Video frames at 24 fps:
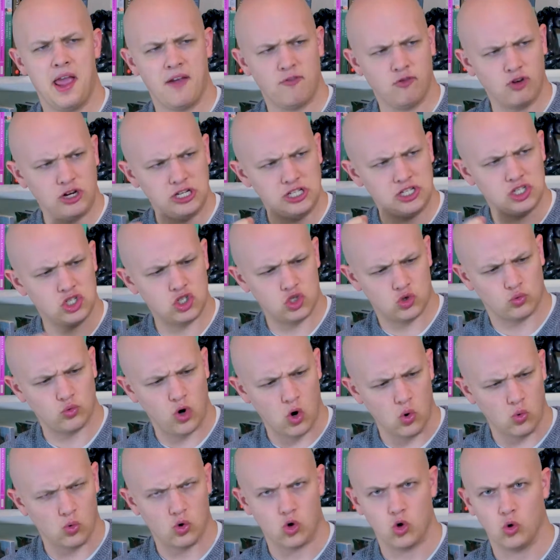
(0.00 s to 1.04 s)
Every
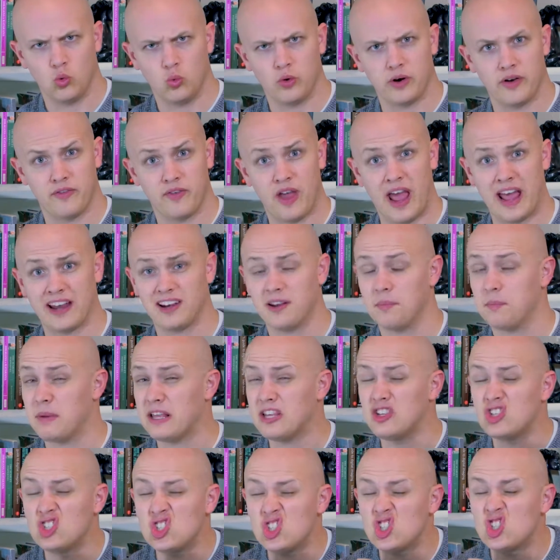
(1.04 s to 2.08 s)
stroke would have had to be
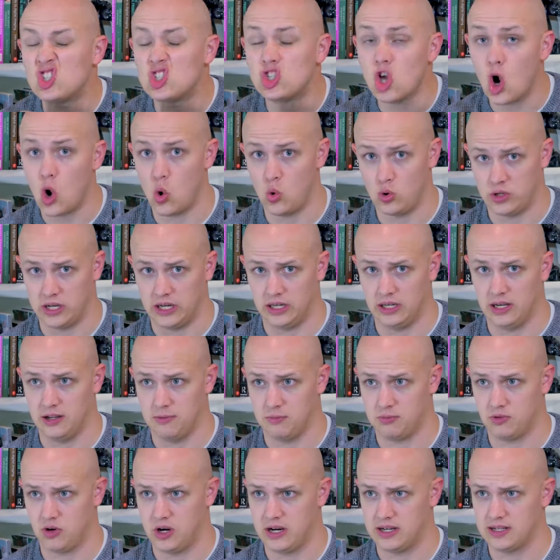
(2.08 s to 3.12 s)
so
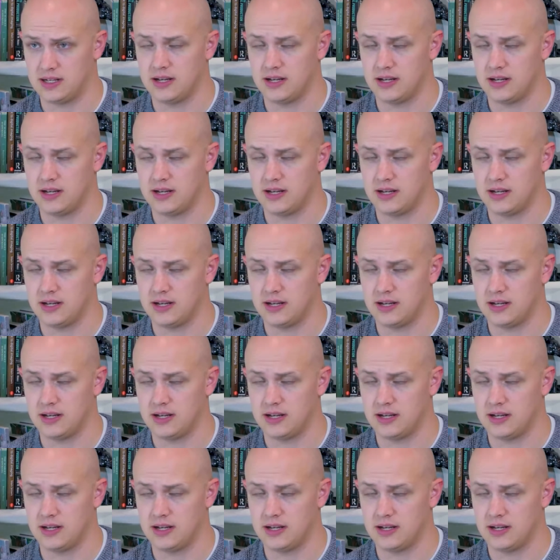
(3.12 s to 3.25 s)
deliberate.